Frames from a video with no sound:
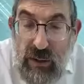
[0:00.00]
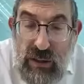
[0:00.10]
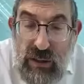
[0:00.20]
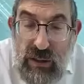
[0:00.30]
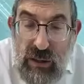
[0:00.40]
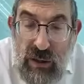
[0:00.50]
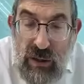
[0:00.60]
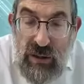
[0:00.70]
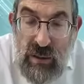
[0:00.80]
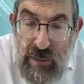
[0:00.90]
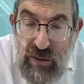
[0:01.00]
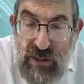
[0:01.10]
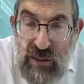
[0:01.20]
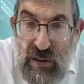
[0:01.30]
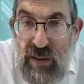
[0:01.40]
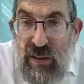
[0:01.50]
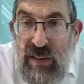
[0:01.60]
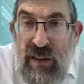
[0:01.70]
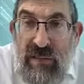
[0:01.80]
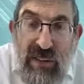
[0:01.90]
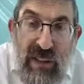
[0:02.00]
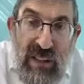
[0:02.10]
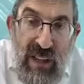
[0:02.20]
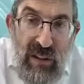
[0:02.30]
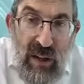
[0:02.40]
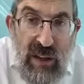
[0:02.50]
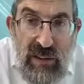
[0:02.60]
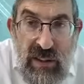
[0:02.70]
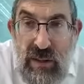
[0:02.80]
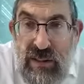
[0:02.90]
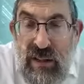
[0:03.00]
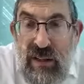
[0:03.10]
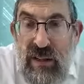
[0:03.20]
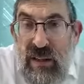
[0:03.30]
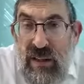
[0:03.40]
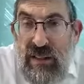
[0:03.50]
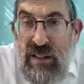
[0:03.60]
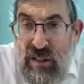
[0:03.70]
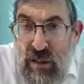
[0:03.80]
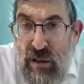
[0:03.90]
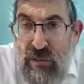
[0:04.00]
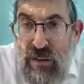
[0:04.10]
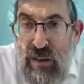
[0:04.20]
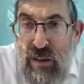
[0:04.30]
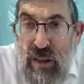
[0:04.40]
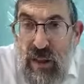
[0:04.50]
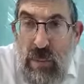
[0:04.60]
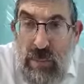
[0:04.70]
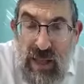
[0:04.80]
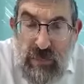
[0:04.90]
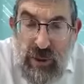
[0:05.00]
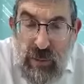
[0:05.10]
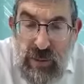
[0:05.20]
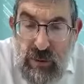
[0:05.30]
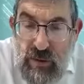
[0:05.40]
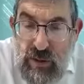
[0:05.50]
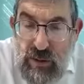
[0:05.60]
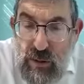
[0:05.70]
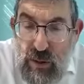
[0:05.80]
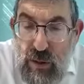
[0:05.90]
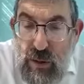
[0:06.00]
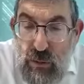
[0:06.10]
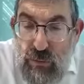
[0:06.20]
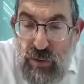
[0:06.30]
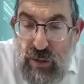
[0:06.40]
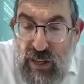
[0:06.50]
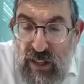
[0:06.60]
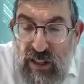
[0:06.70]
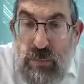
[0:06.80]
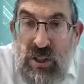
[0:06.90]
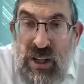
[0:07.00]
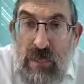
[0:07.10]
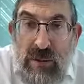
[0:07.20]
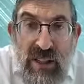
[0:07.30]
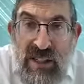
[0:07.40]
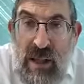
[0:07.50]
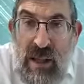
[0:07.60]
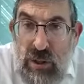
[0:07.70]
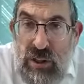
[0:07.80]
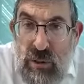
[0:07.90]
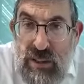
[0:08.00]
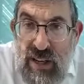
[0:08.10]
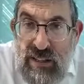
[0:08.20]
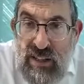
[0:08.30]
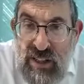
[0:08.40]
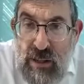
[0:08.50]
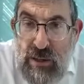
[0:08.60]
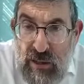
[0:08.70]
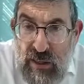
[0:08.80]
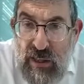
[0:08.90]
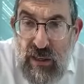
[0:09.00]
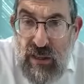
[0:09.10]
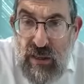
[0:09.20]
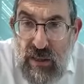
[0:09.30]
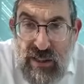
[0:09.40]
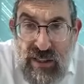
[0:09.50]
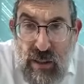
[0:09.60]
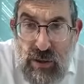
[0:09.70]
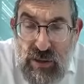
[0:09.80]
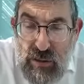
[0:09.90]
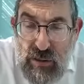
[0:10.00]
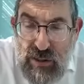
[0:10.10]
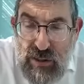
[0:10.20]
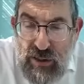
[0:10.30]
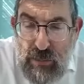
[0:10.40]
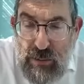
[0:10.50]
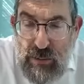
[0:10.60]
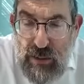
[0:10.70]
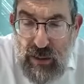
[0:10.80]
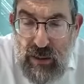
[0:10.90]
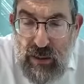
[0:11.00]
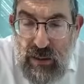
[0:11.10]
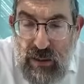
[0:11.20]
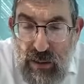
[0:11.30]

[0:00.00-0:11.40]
which you sit in. Now, agola shall cut in tamei midrash. If the tinoik is a zov, the mintama tumas midrash. When it tells us b'shabbos, it's not muktzah because it has a shame kli. It's not muktzah because it has a shame kli.